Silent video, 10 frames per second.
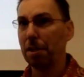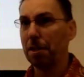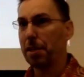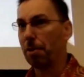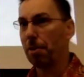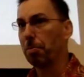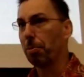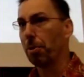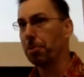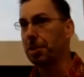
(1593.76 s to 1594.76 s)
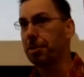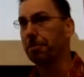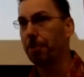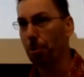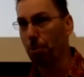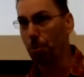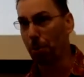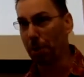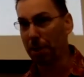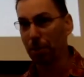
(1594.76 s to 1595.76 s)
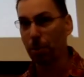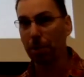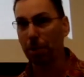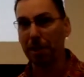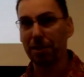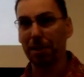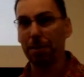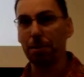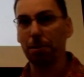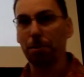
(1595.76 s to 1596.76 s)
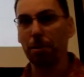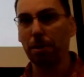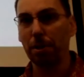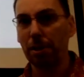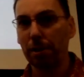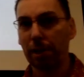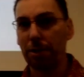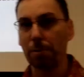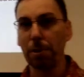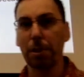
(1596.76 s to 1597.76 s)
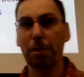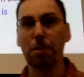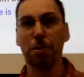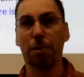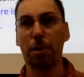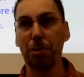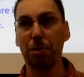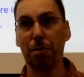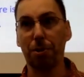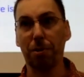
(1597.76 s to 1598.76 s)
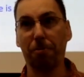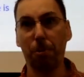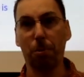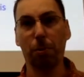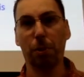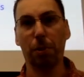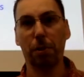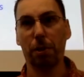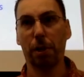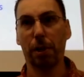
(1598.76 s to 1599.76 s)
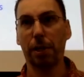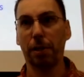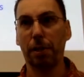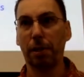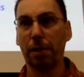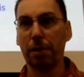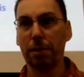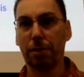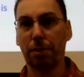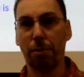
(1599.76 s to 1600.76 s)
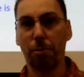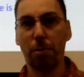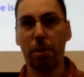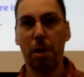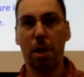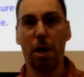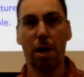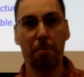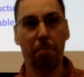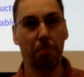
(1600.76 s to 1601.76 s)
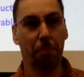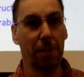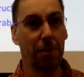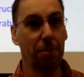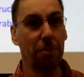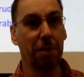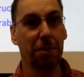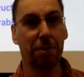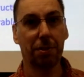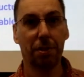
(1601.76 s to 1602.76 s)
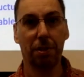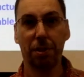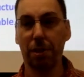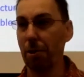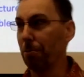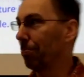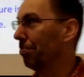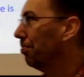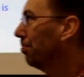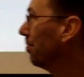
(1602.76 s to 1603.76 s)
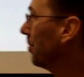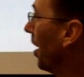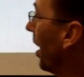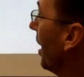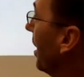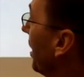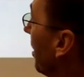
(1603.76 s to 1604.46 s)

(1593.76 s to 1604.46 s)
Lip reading: is, how can proteins fold as quickly as they do? Okay, they're going to go to their lowest energy fold, all right? So they do this, in